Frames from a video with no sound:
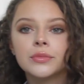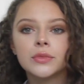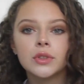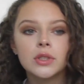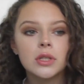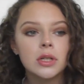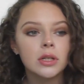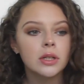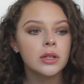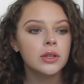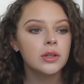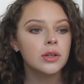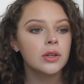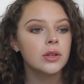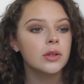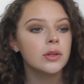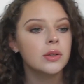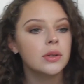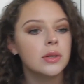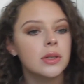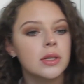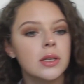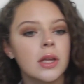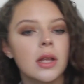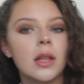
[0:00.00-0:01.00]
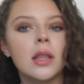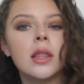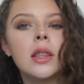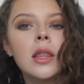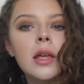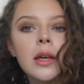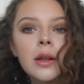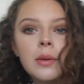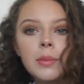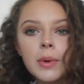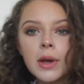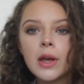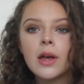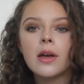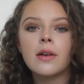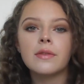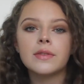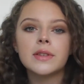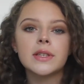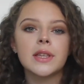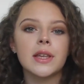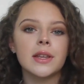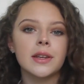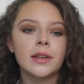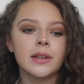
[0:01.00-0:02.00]
I'm gonna use a little bit of
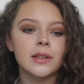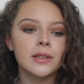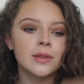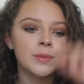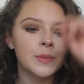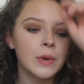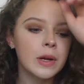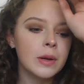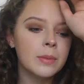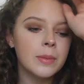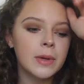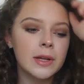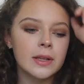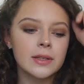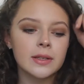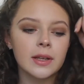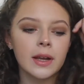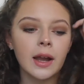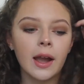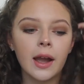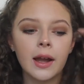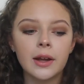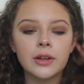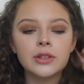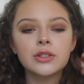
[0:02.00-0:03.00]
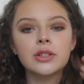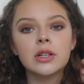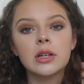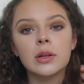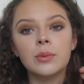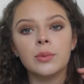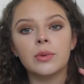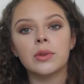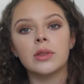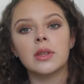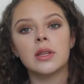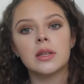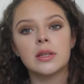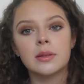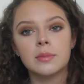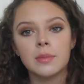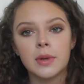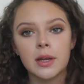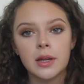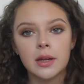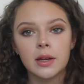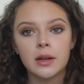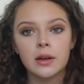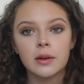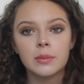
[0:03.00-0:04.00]
setting spray because I actually want this
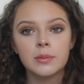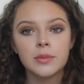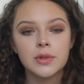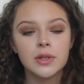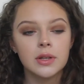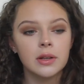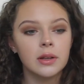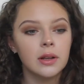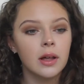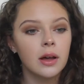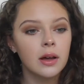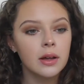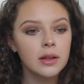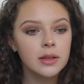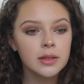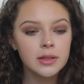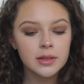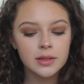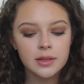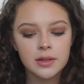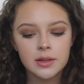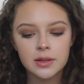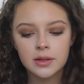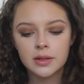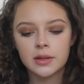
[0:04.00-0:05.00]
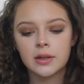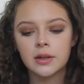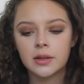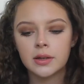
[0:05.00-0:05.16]
makeup to last.